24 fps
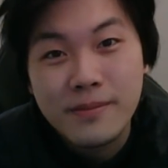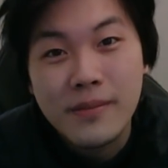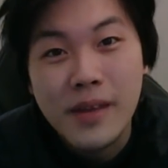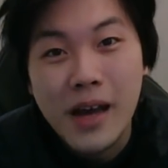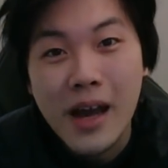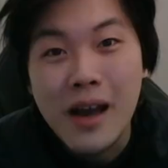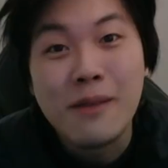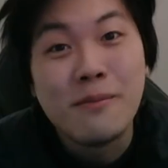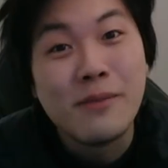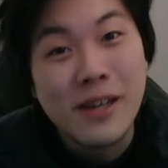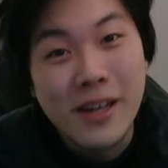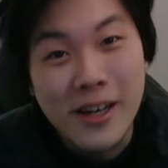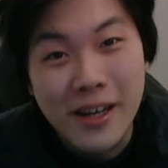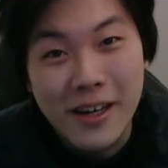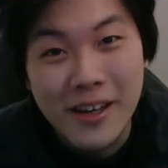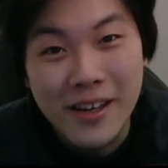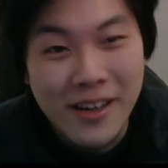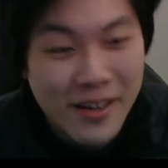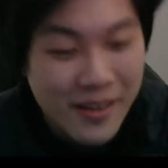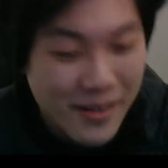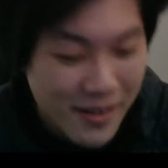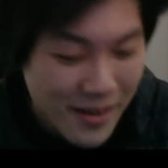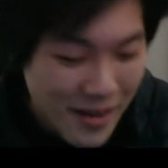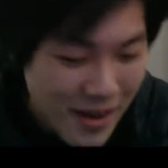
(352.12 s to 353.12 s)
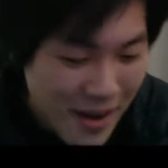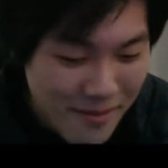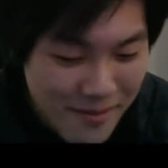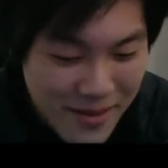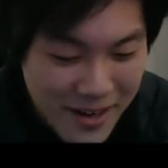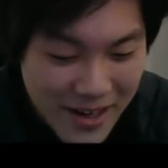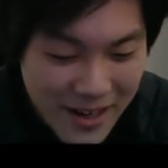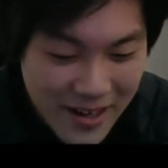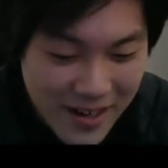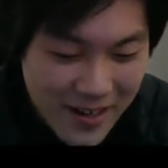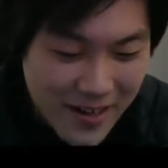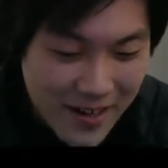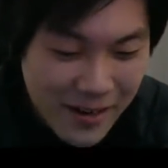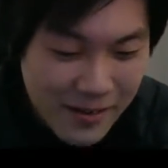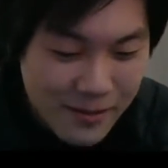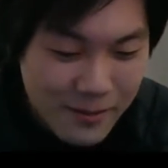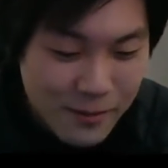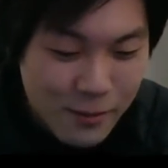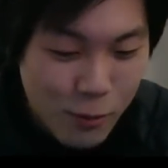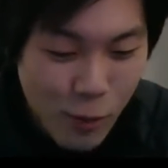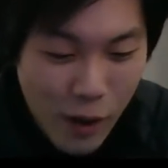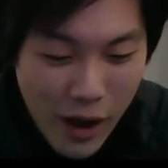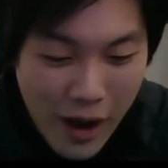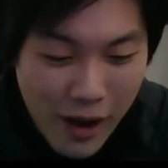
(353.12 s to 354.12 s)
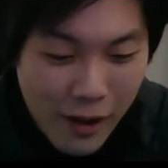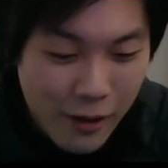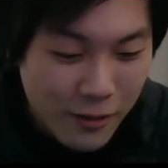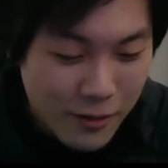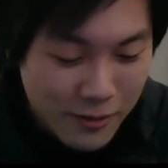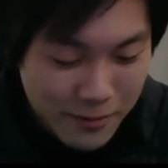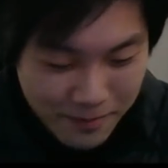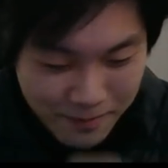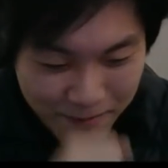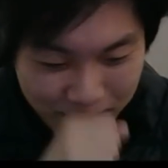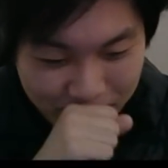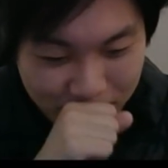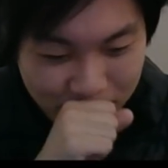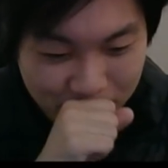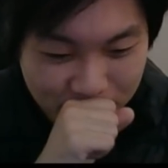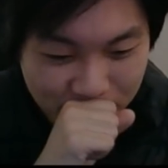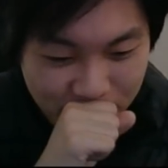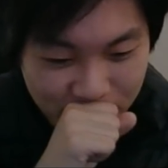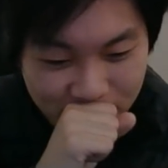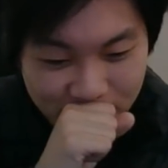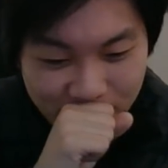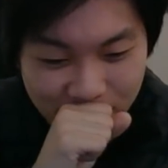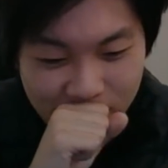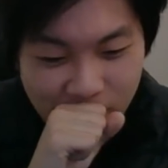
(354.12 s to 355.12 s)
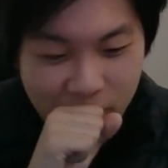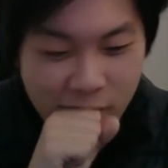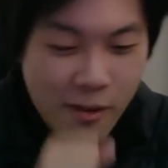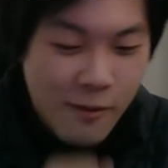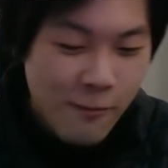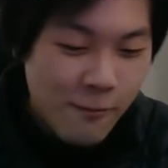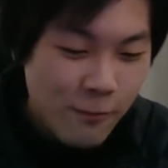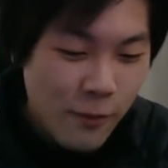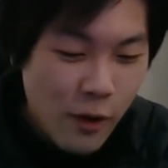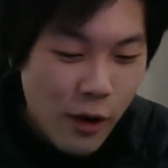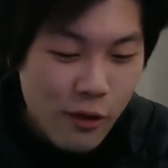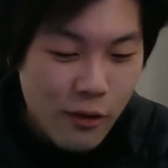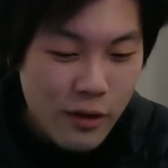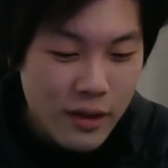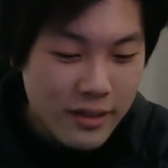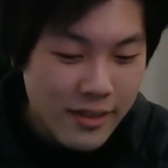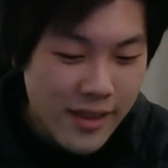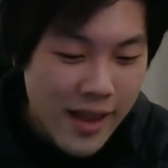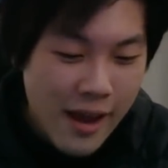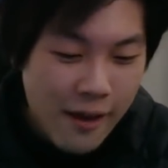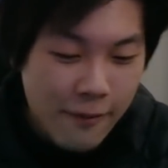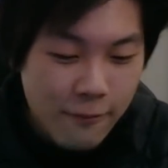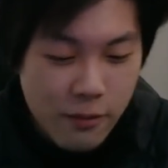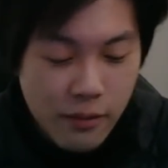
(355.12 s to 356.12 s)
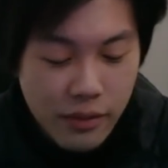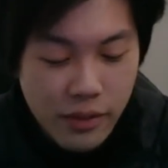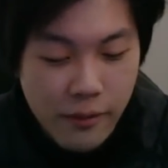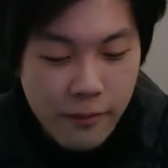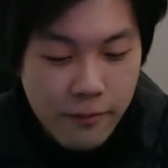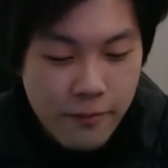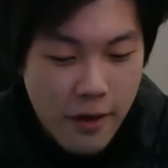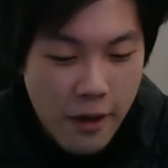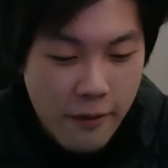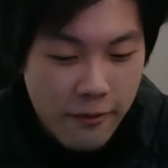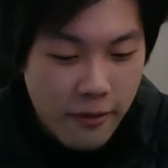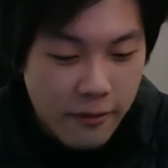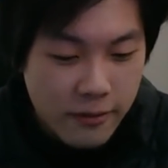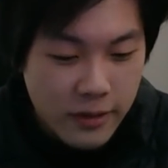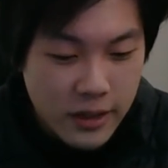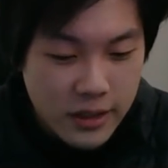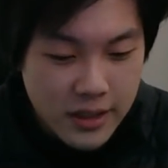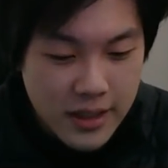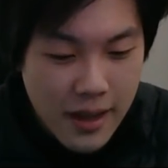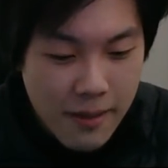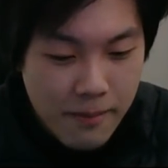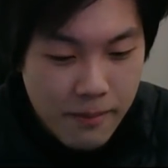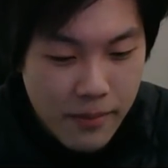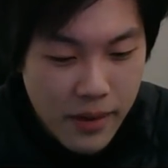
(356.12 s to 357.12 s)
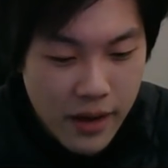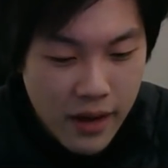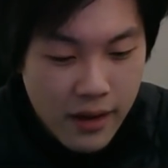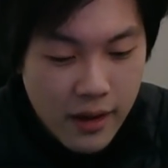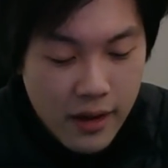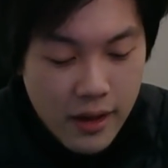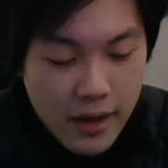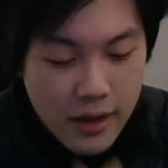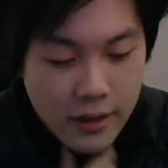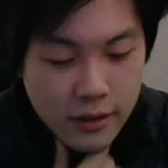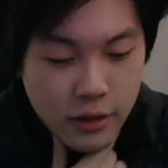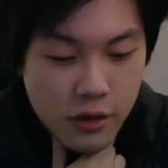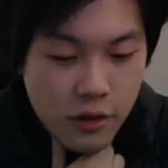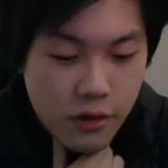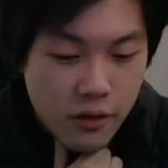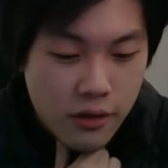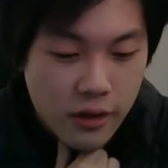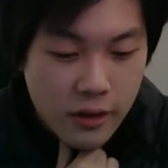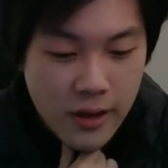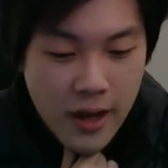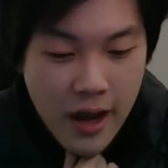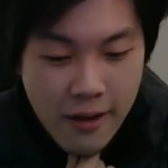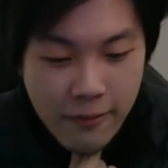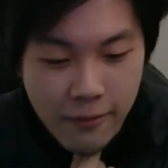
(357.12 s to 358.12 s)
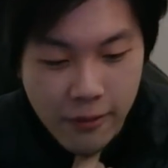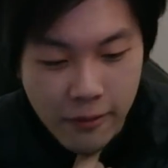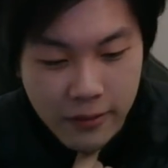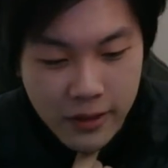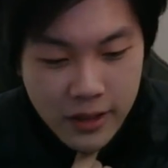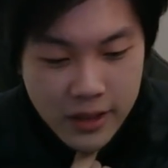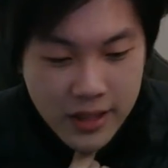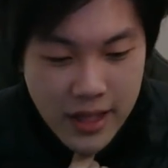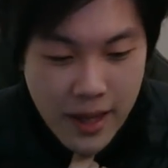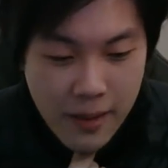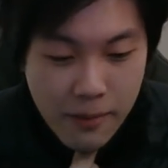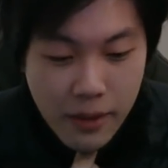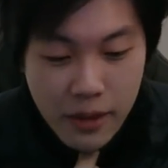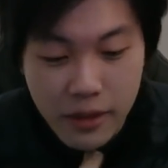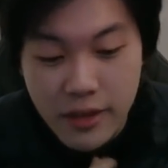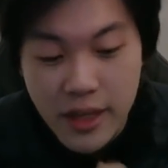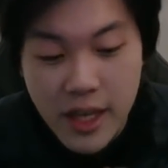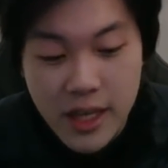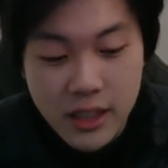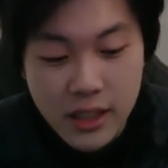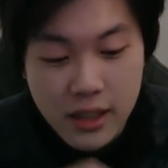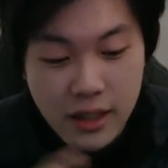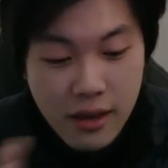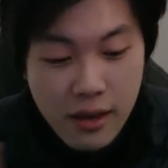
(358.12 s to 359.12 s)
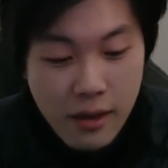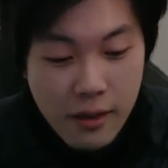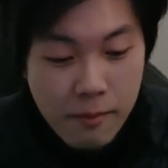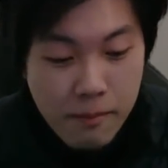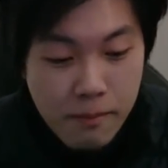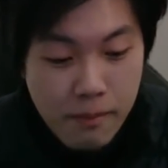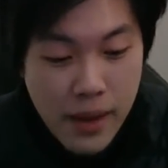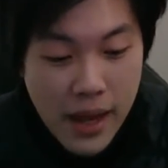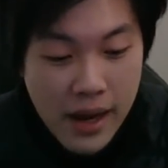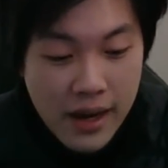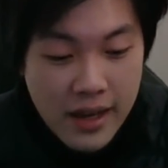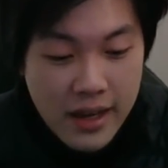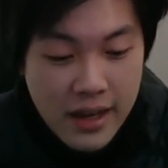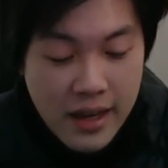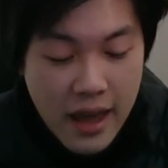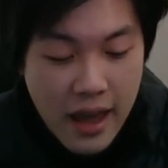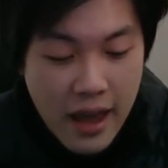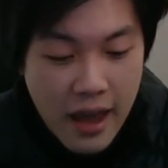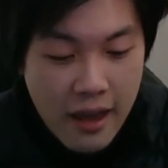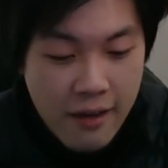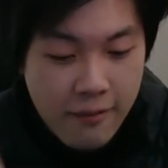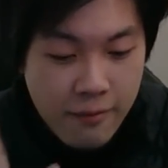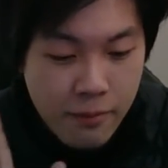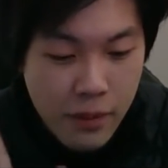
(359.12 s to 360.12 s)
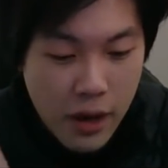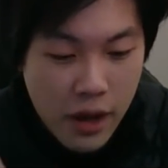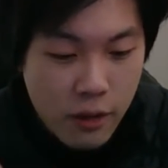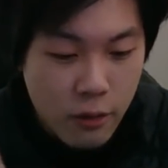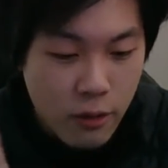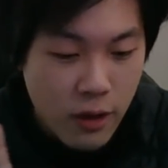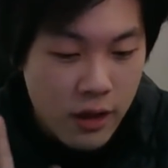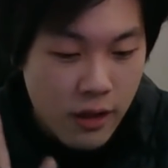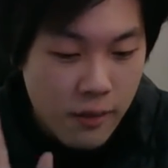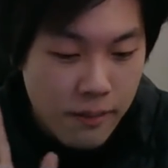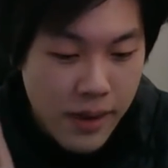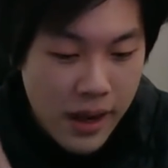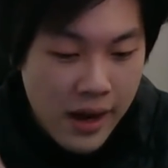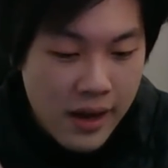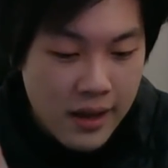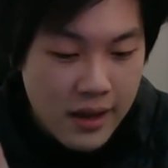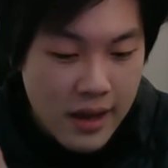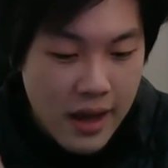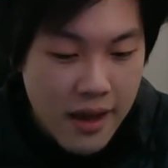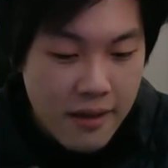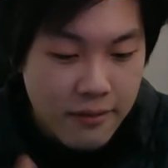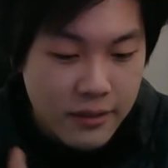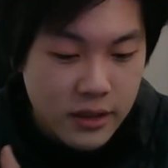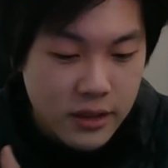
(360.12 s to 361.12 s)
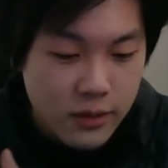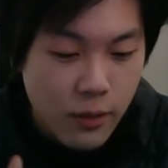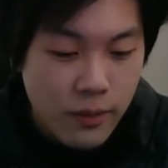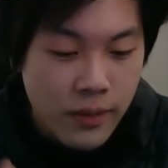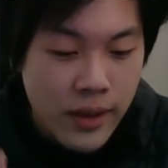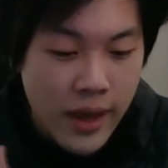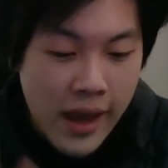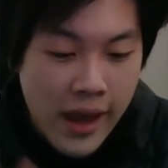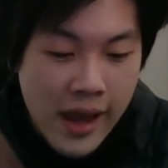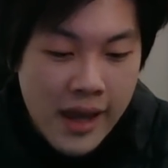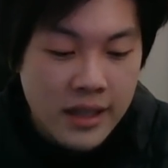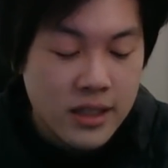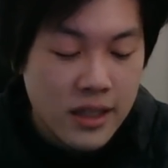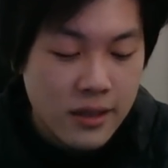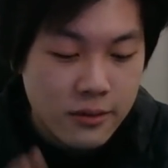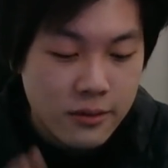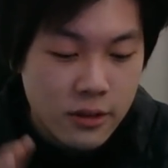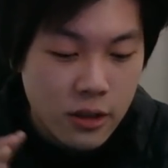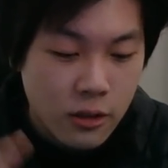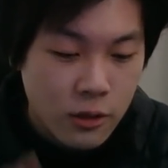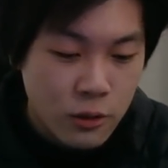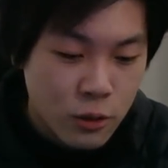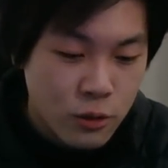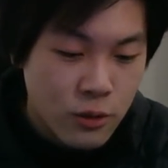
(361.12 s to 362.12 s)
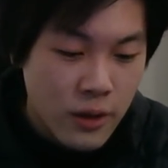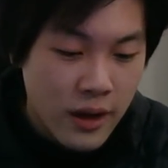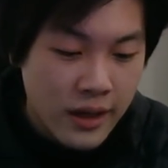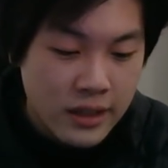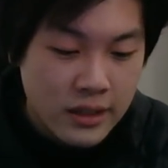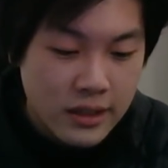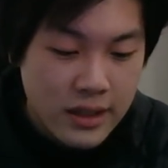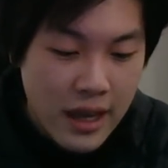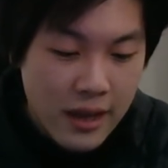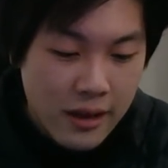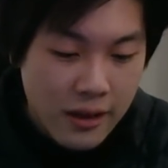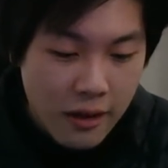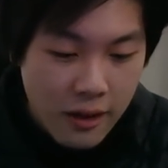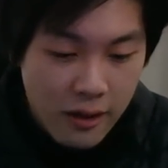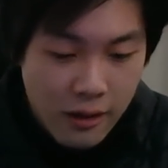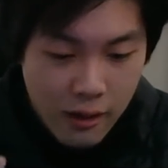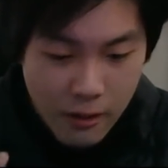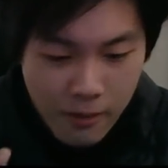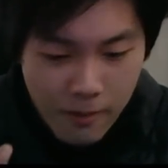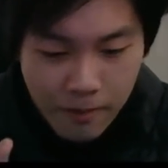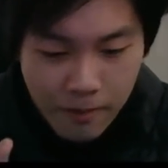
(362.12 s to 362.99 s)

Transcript: I'm an idiot. I'm an idiot. Well, following that, from the 5th of December to the 9th of December, this Belly Cave, by the way, the Belly Cave is from the 18th to the 22nd.